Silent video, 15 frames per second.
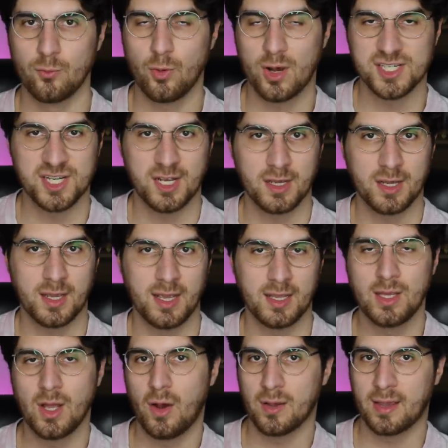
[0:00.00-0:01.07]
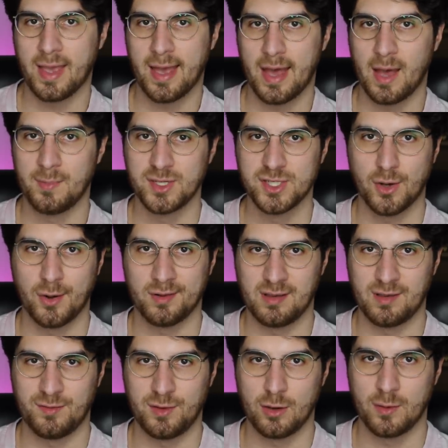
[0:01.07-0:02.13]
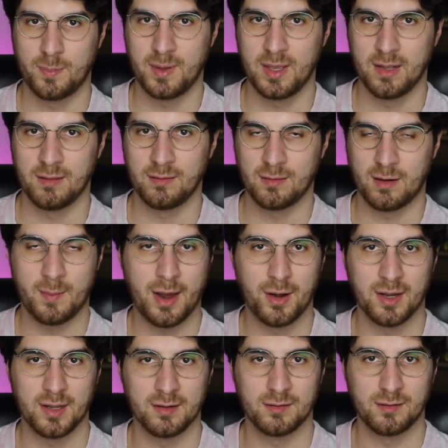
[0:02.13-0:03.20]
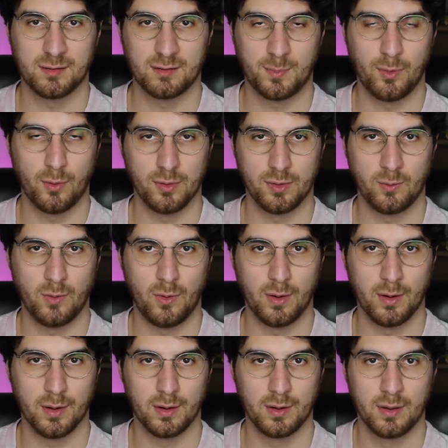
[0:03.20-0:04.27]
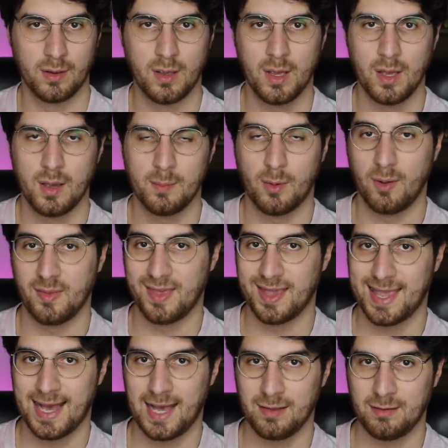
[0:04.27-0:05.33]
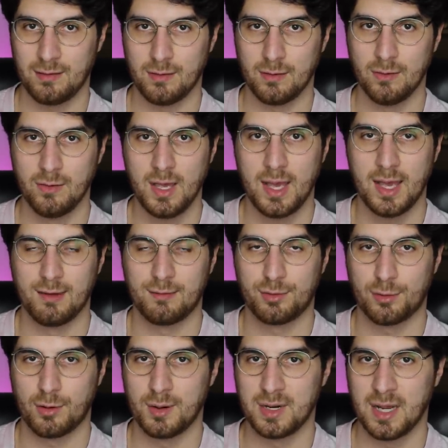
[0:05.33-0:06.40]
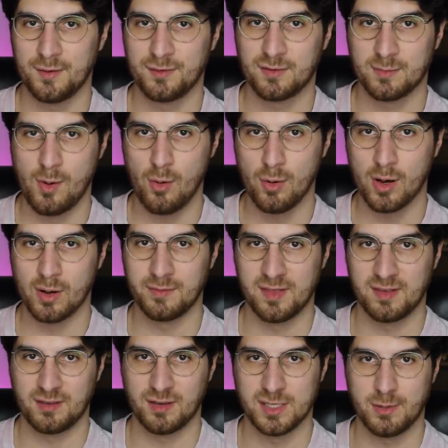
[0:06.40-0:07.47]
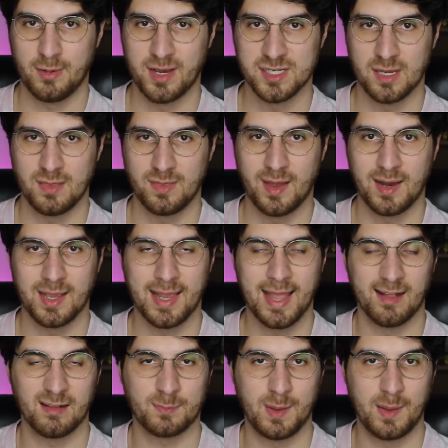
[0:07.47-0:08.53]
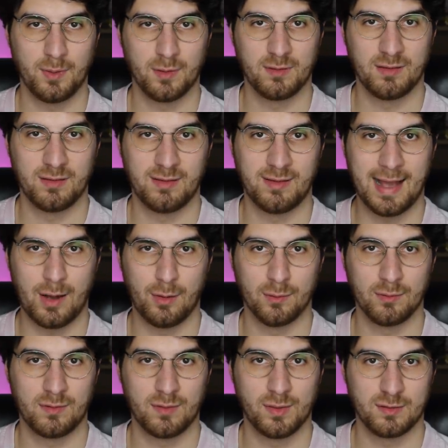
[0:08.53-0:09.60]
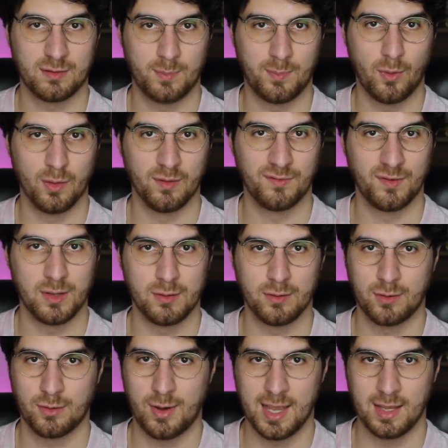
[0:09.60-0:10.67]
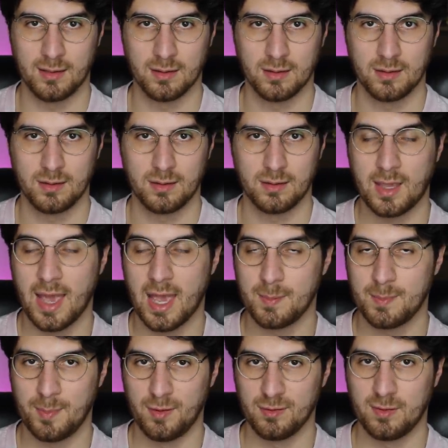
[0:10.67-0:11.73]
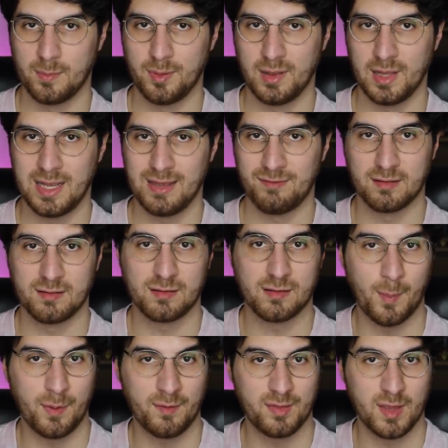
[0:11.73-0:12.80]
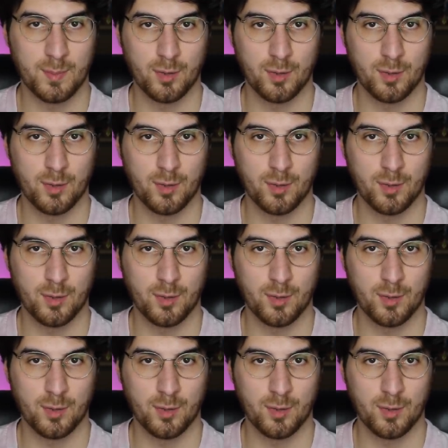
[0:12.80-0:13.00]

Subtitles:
Russia cannot get a majority of Europeans and Americans to support the war, but what they can do is throw enough smoke over the situation that it gets people to doubt their support for Ukraine. Getting people to believe some of their